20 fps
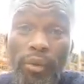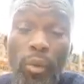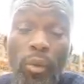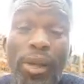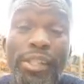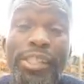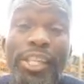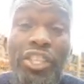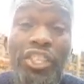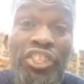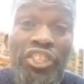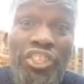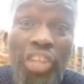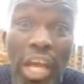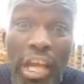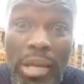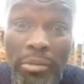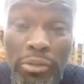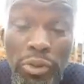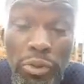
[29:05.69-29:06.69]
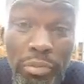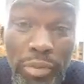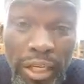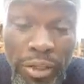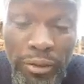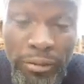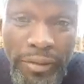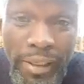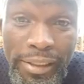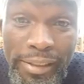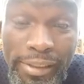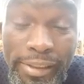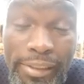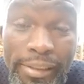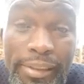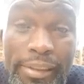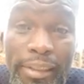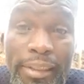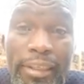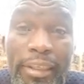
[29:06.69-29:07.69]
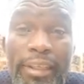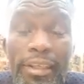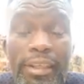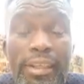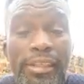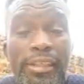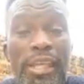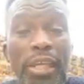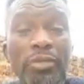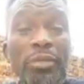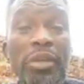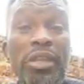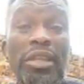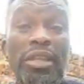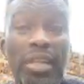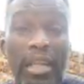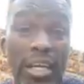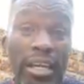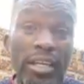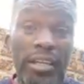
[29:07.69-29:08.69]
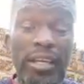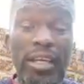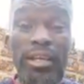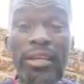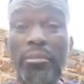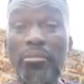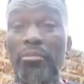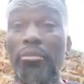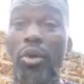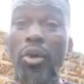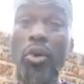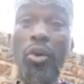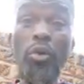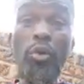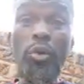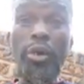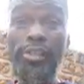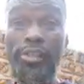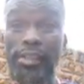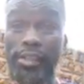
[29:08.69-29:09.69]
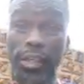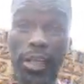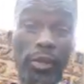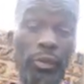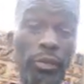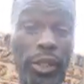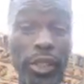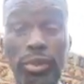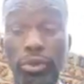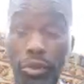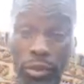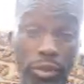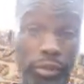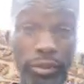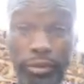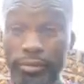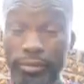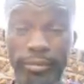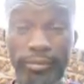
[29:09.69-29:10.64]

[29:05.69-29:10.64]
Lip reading: What's a shame to many of us is that we think that the more Western we look,